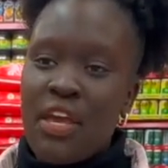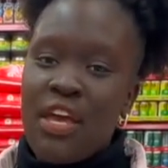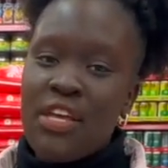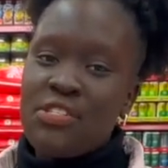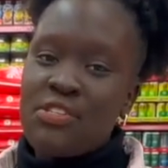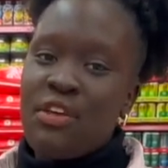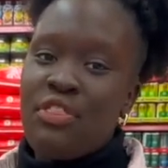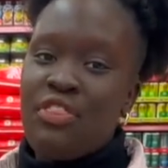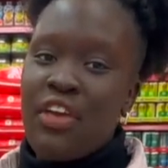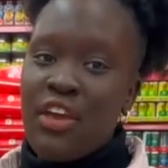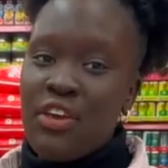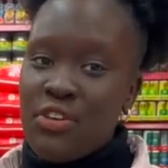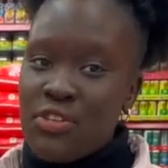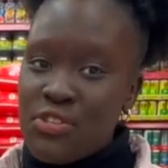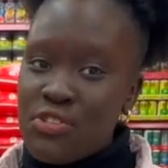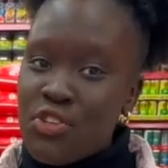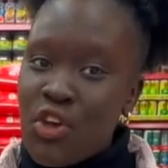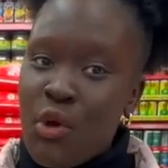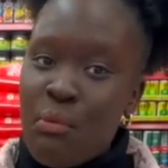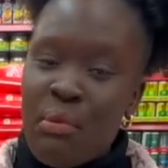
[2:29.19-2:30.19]
So thank you
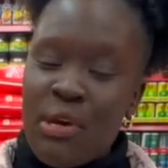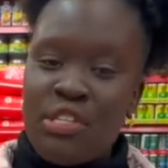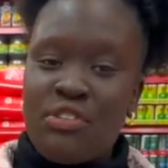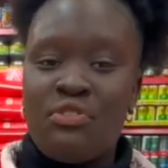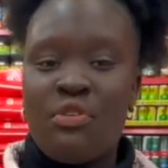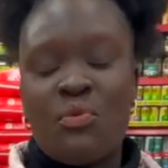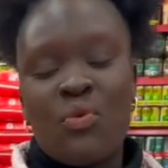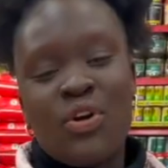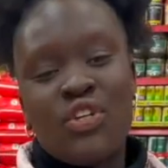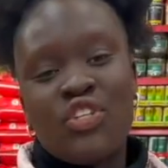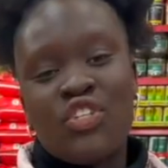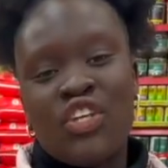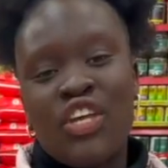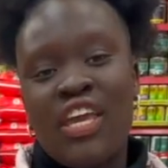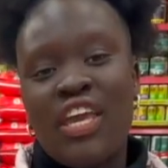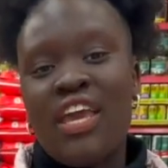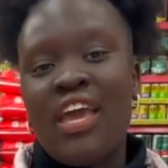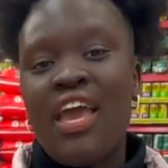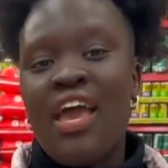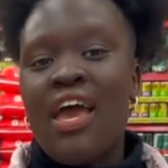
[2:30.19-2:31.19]
so much for
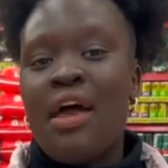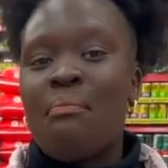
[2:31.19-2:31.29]
watching.